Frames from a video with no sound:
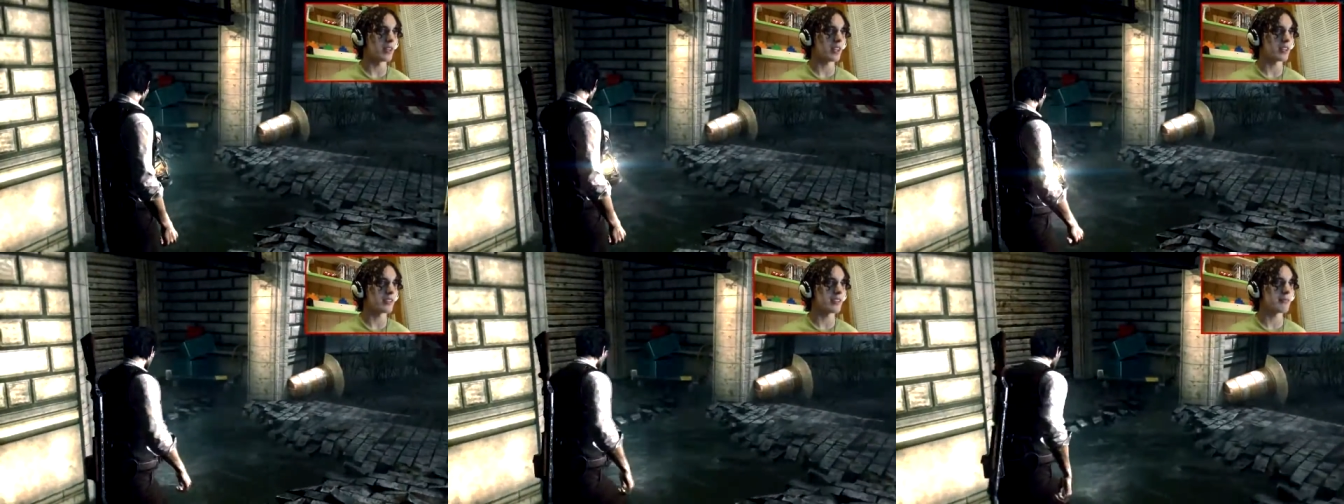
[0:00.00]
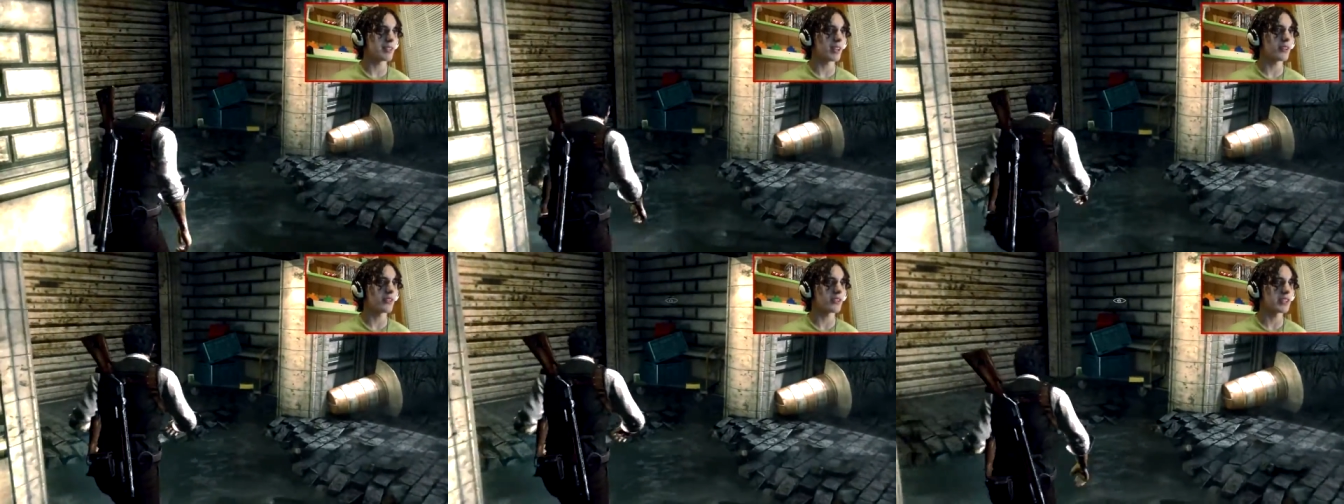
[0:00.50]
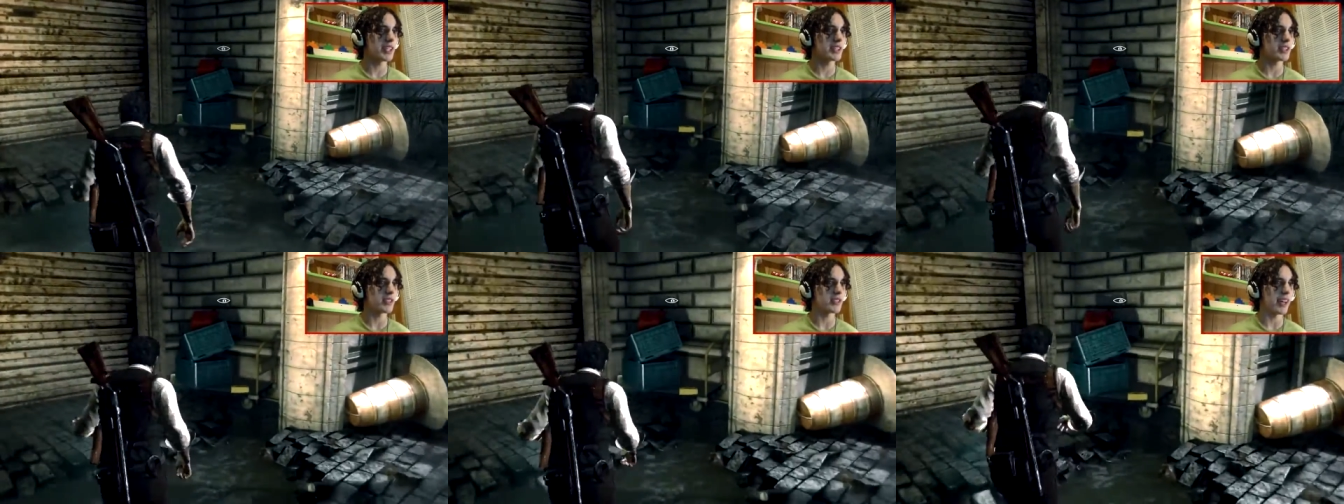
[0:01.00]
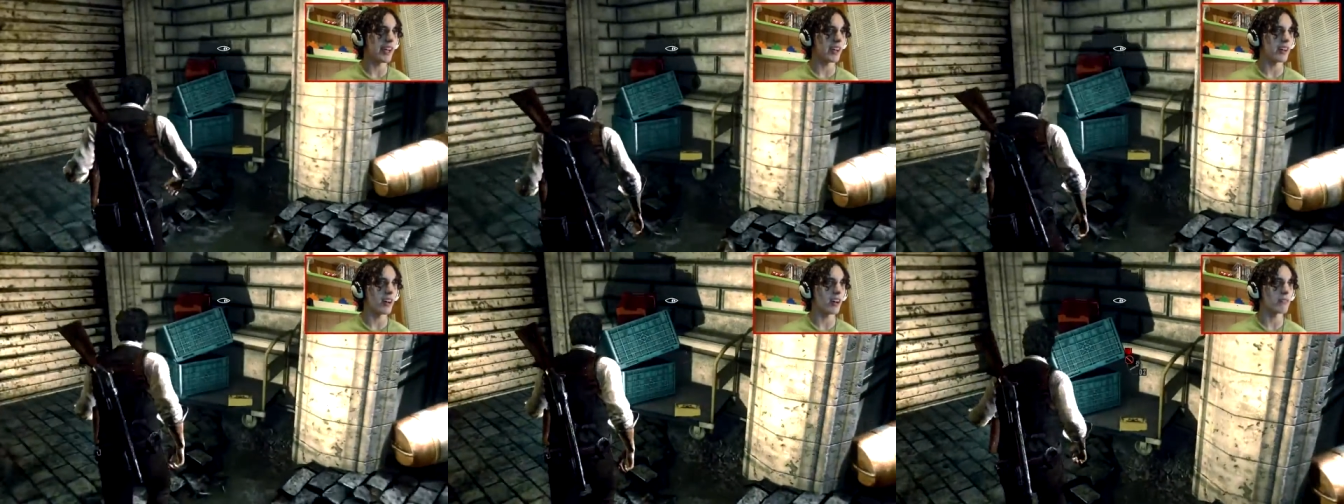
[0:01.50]
Like, it seems like all the creatures
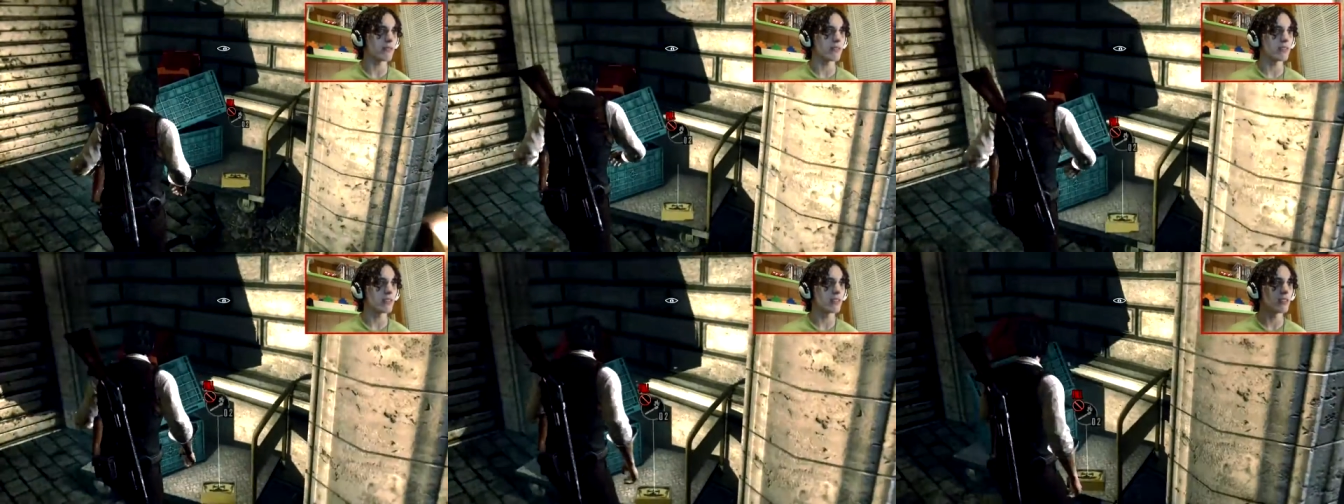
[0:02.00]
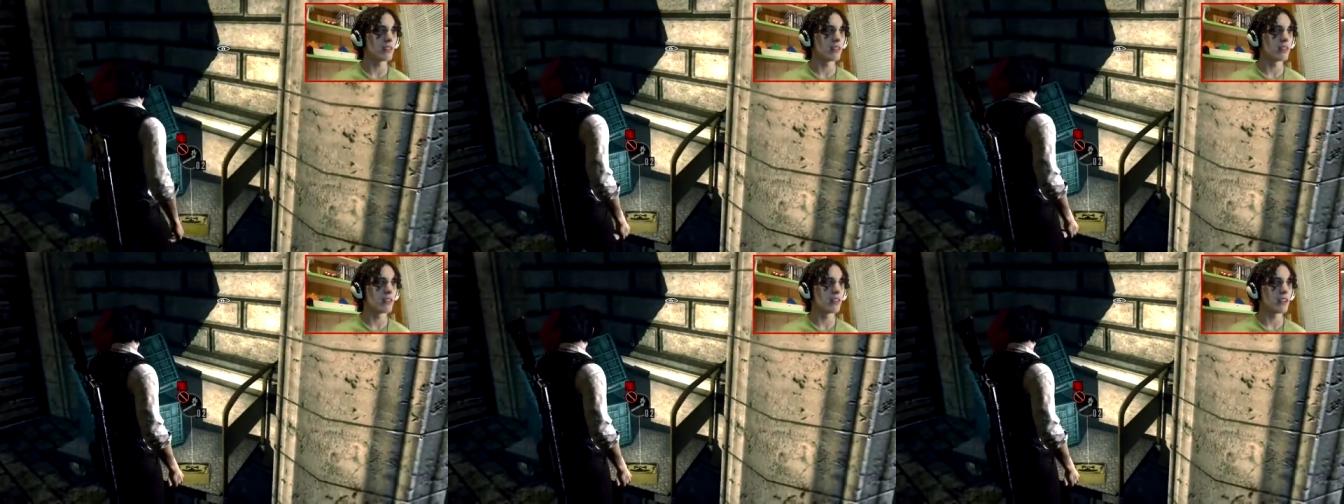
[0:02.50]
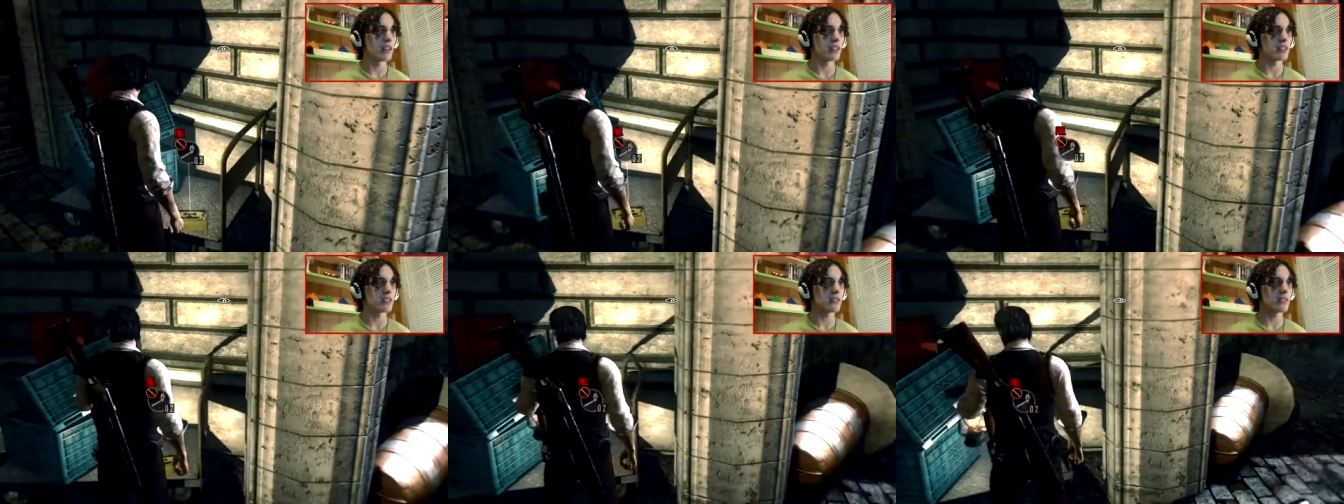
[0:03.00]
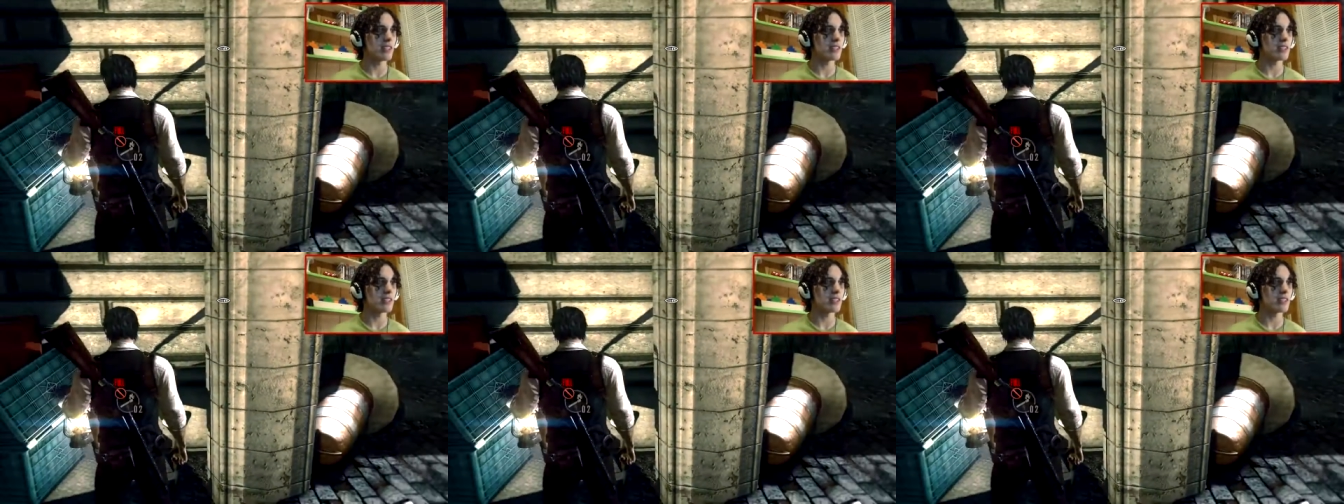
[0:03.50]
died off. And as soon as I